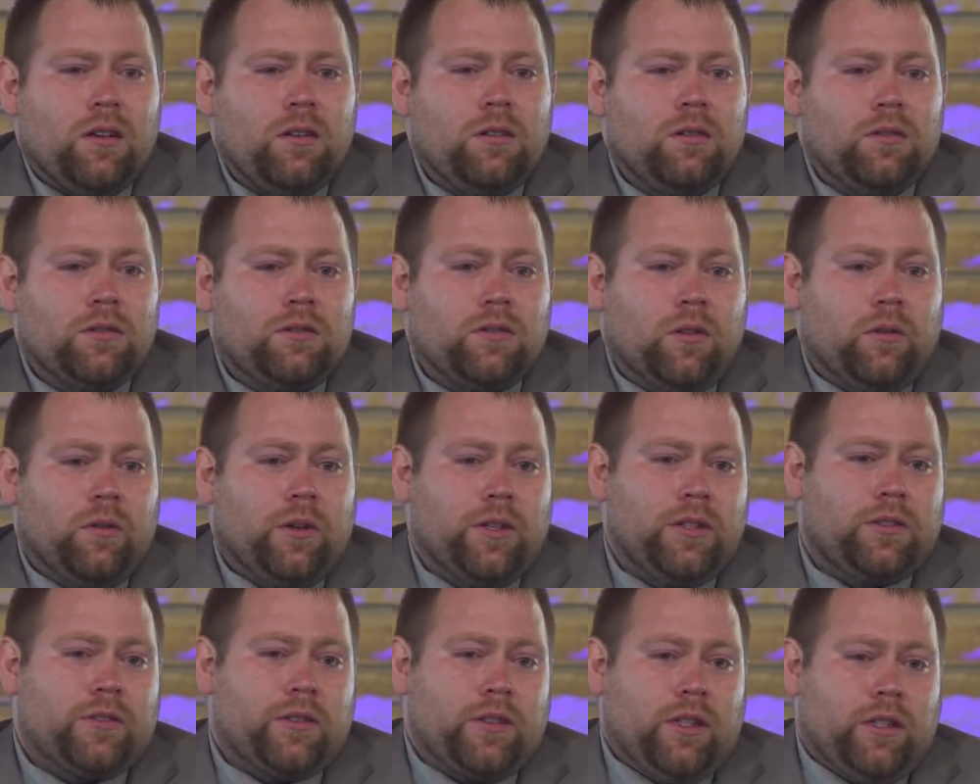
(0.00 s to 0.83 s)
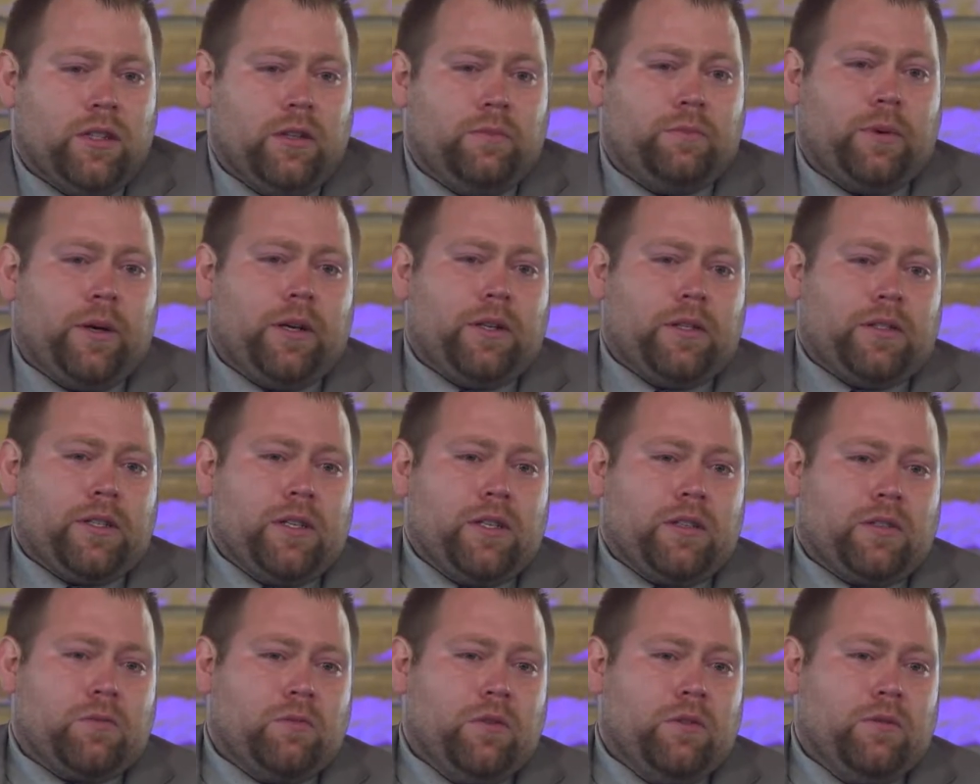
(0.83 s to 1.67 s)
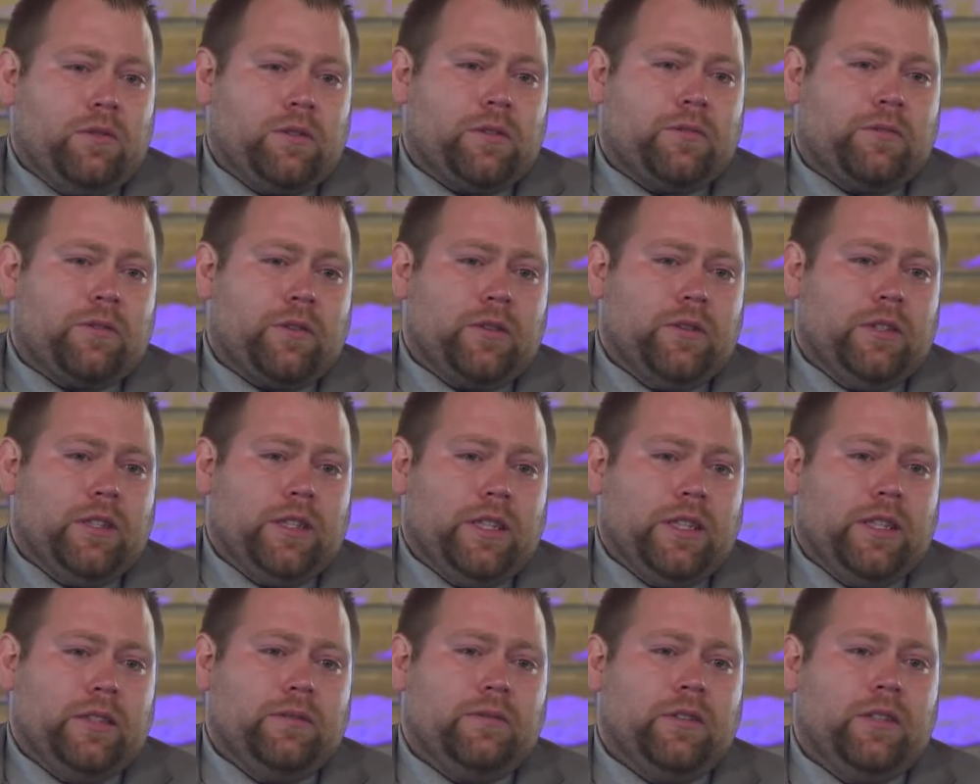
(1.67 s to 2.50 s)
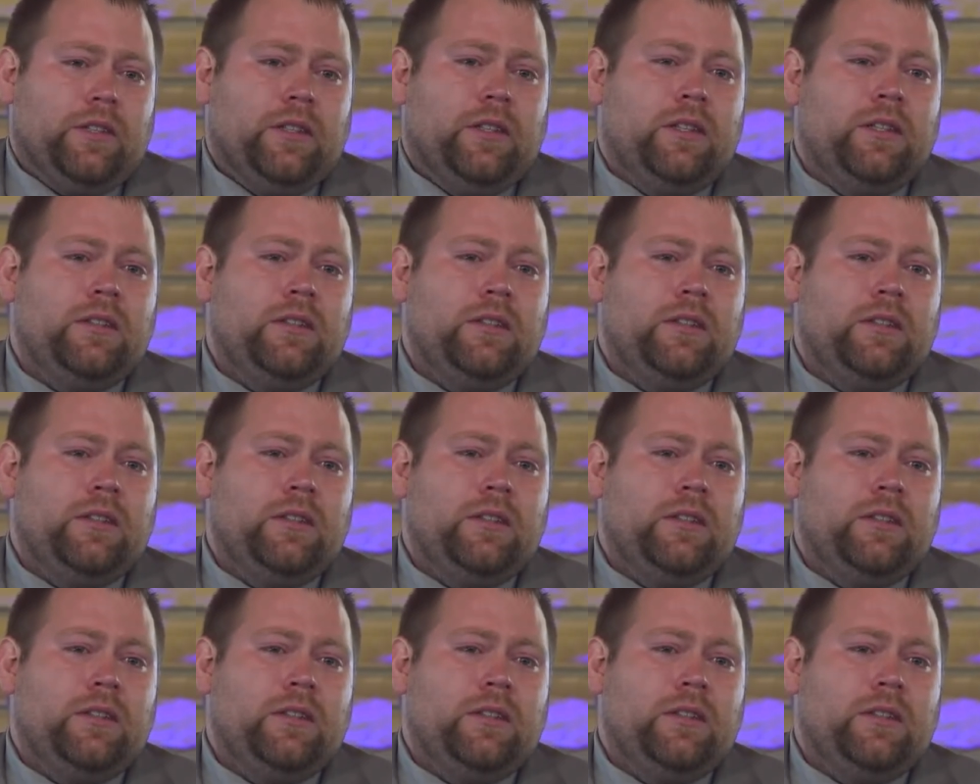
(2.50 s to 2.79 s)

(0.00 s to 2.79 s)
was always trying to purchase what was freely given.